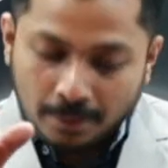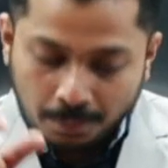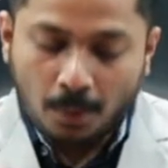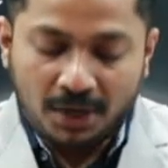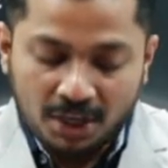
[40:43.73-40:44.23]

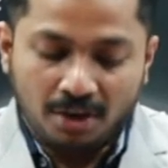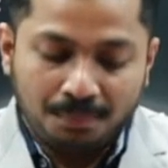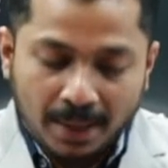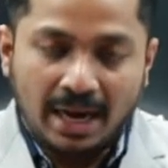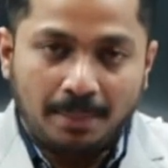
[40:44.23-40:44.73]
property of
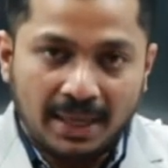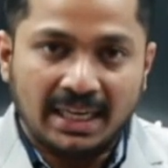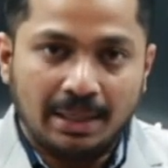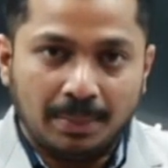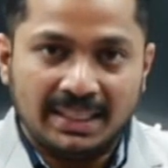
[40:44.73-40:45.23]

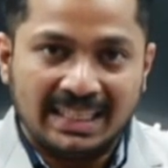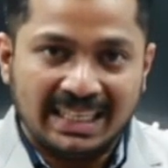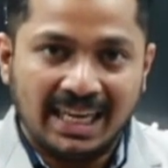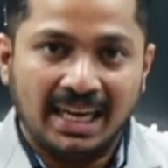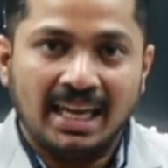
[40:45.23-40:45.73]
paramagnetic
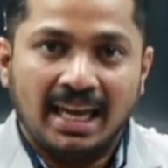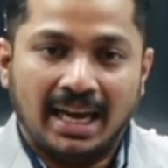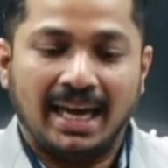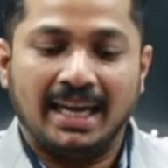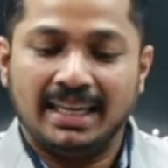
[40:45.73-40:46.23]
material,
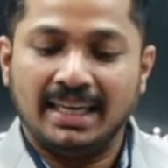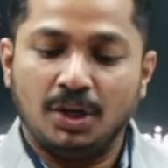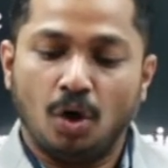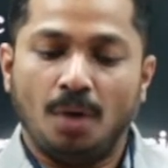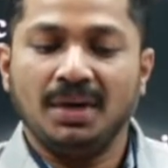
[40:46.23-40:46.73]
and in a
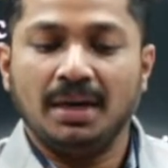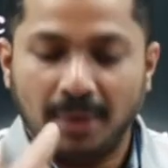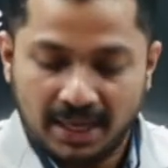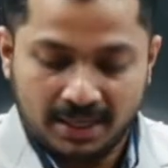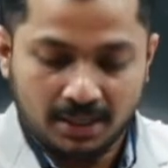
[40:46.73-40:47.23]
dominant
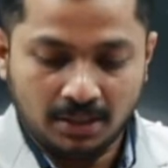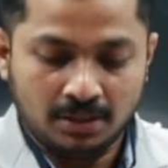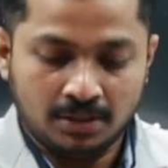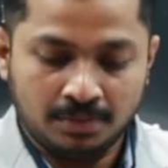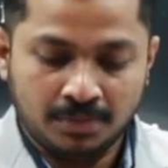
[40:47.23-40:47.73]
manner
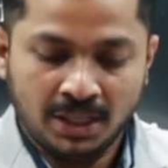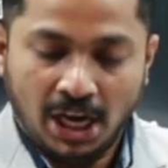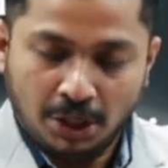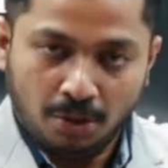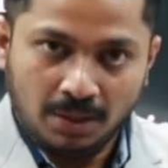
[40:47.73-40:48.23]

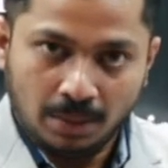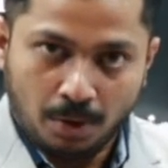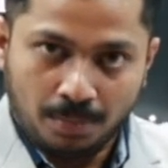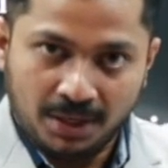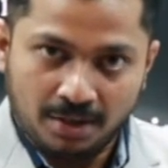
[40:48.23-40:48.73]
it will be the
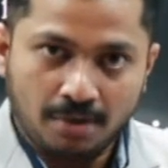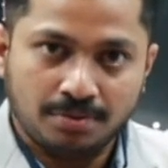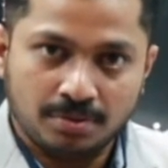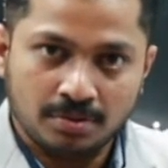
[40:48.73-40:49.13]
property of